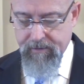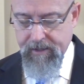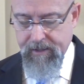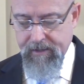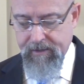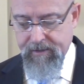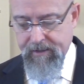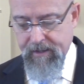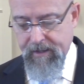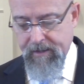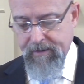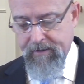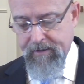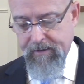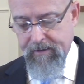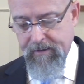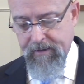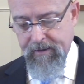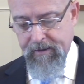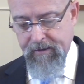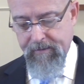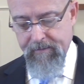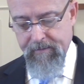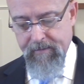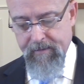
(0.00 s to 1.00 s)
he said to
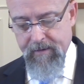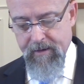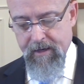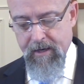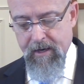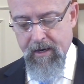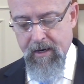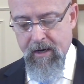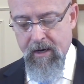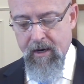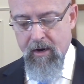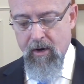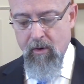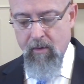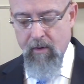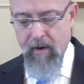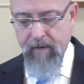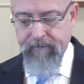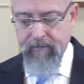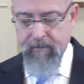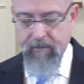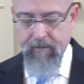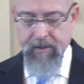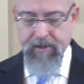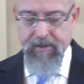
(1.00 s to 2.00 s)
them,
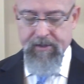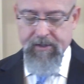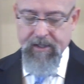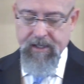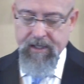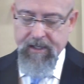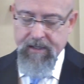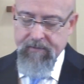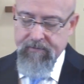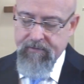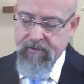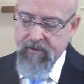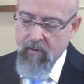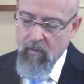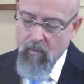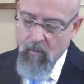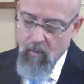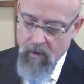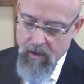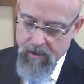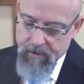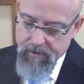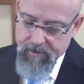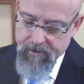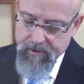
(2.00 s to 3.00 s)
Whoever receives
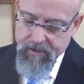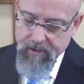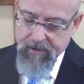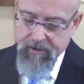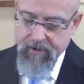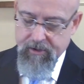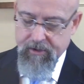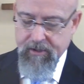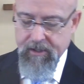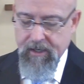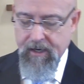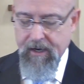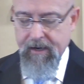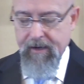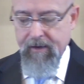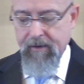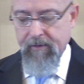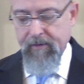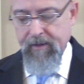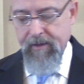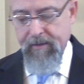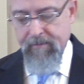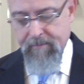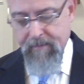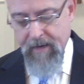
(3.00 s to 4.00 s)
one such
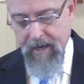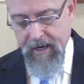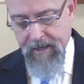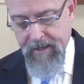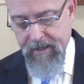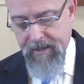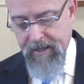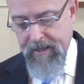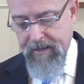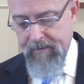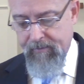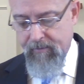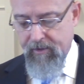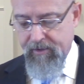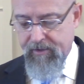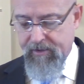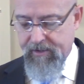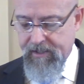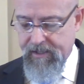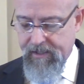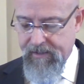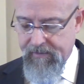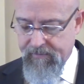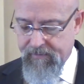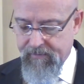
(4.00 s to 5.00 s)
child in my name
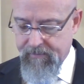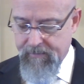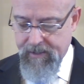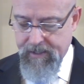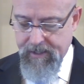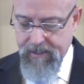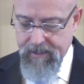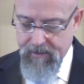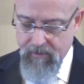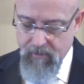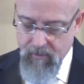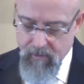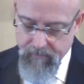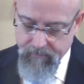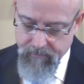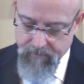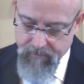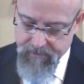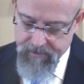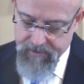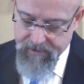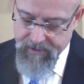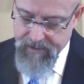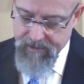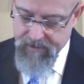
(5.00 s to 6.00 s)
receives me, and whoever
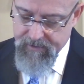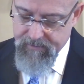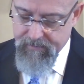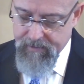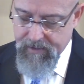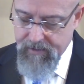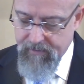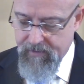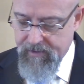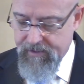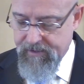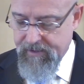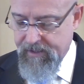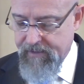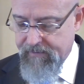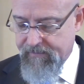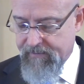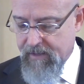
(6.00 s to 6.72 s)
receives me receives